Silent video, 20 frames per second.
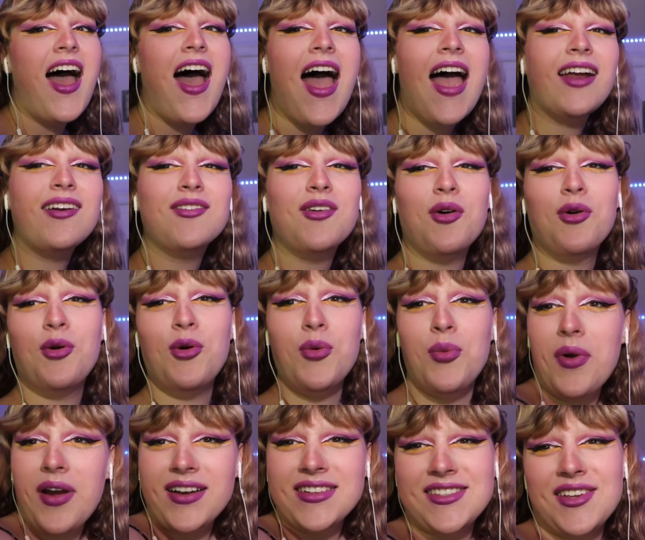I don't know, who
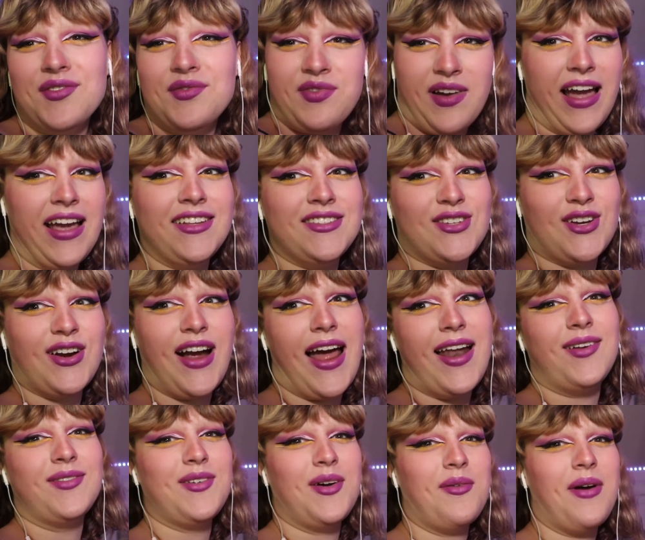wears a visor? I
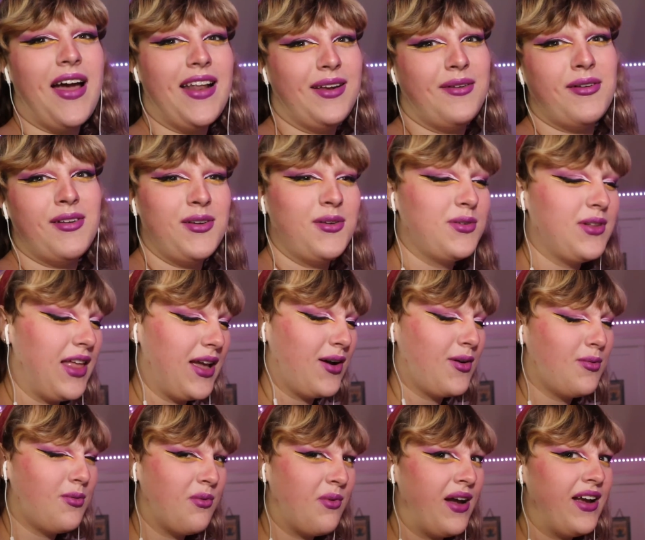don't know anyone who like
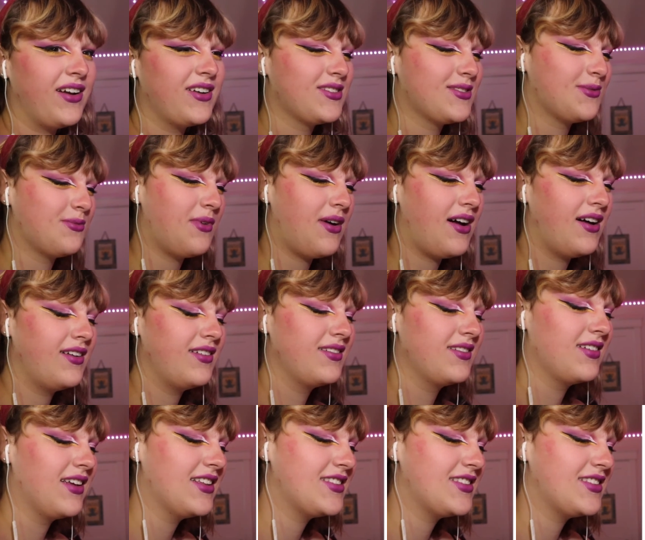wears one.